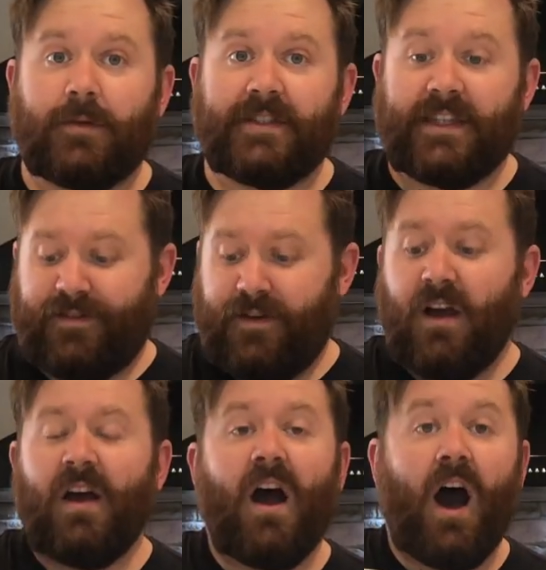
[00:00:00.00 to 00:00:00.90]
to sieve
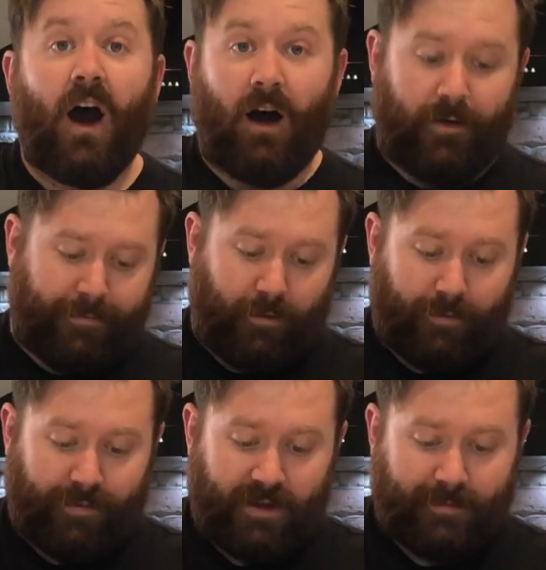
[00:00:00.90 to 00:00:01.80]
half
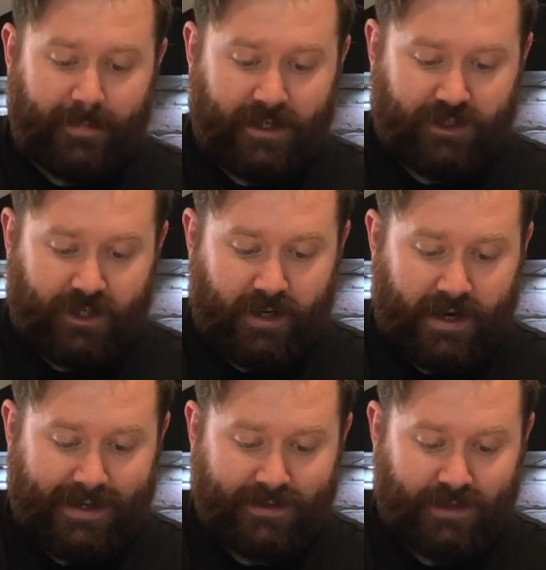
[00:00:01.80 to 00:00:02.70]
of this mixture
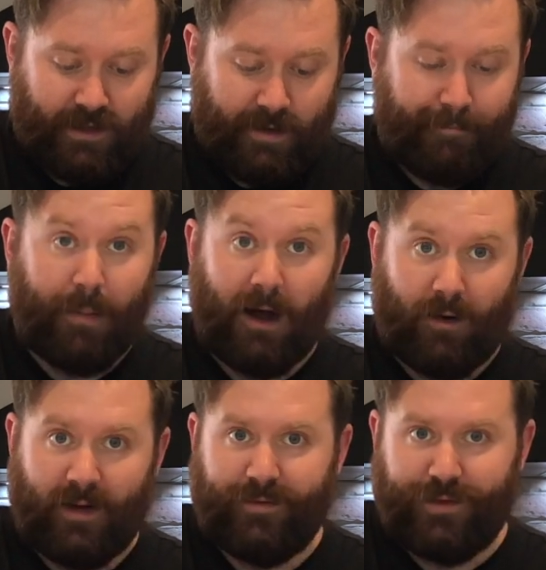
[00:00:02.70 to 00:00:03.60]
into the
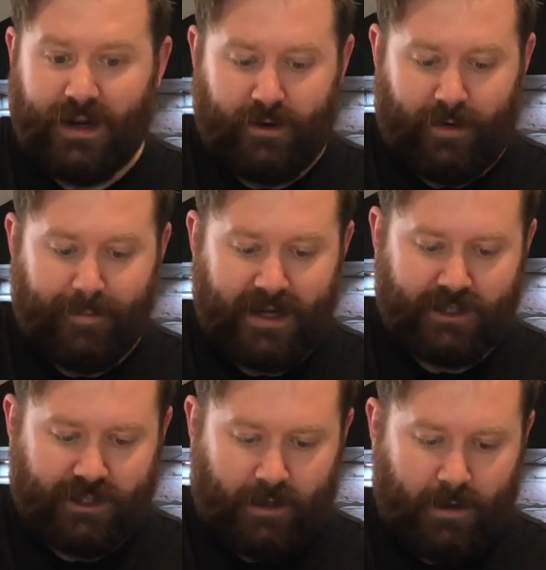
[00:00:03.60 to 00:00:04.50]
buttery vanilla-y
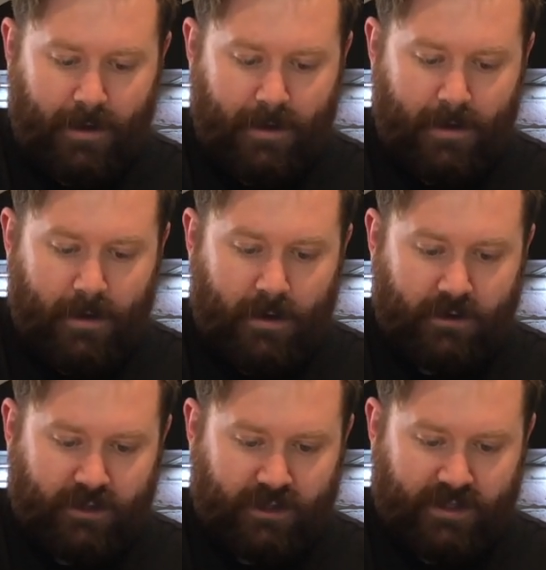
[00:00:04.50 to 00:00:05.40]
mixture.
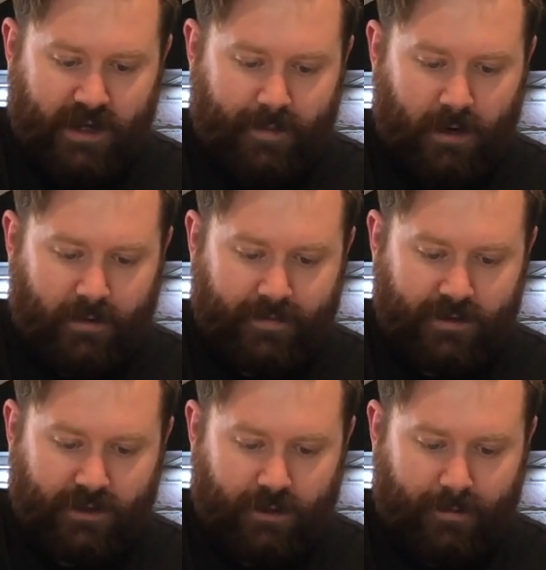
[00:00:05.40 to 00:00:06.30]
So just tip half
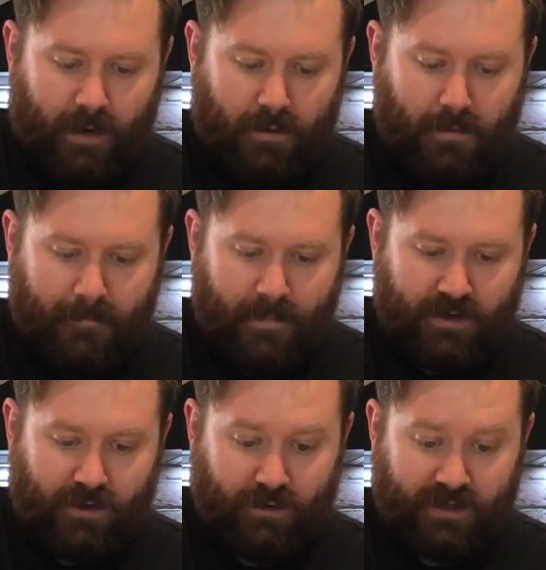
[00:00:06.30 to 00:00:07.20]
into your bowl,
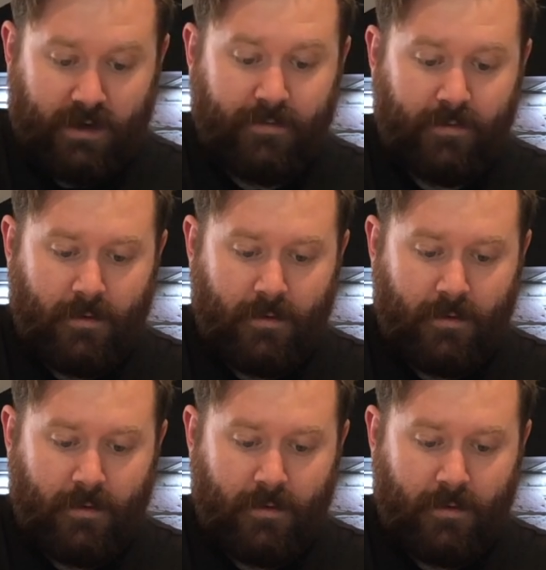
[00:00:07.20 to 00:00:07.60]
into your sieve,